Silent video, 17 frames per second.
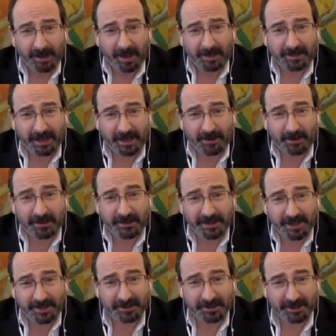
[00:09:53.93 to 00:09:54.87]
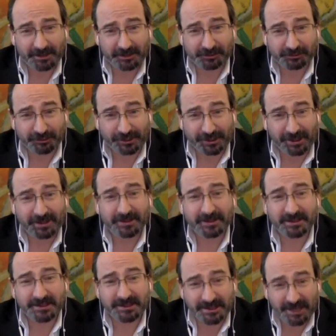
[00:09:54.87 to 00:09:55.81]
And now another country in
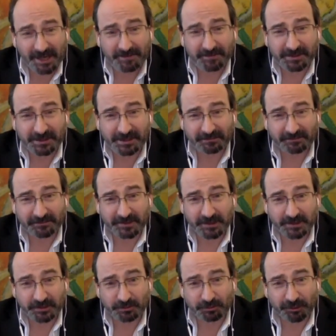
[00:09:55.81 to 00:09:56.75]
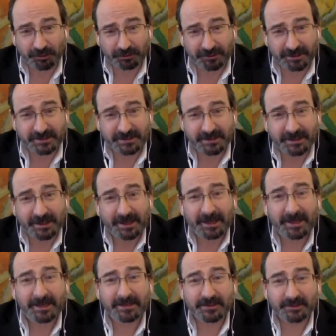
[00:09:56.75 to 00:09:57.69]
the same tier of social progress
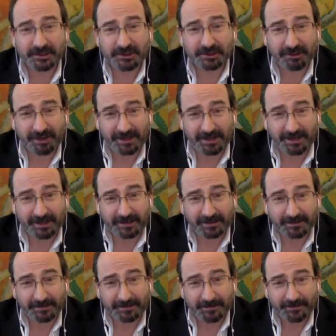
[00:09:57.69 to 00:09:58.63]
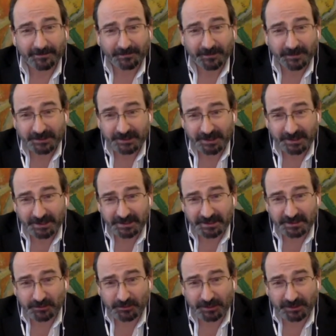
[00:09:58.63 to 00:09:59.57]
is Australia. So here's
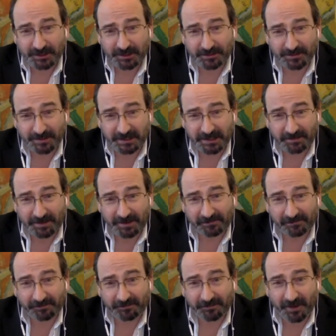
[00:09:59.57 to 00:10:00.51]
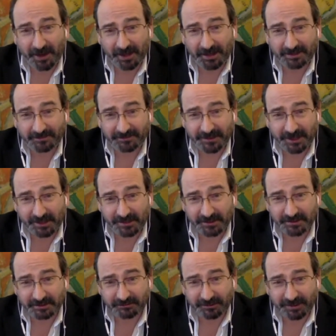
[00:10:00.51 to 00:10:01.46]
Sweden emitting about five
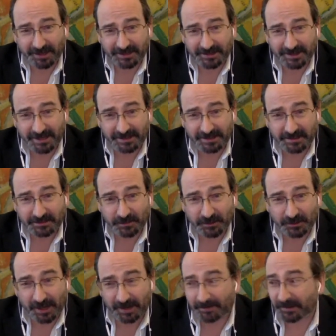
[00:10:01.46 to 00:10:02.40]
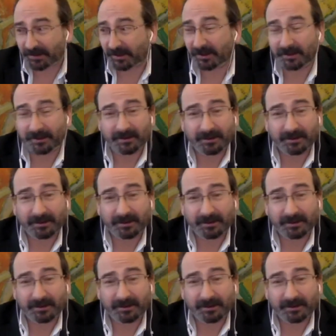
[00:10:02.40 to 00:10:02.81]
tons of greenhouse gases per capita.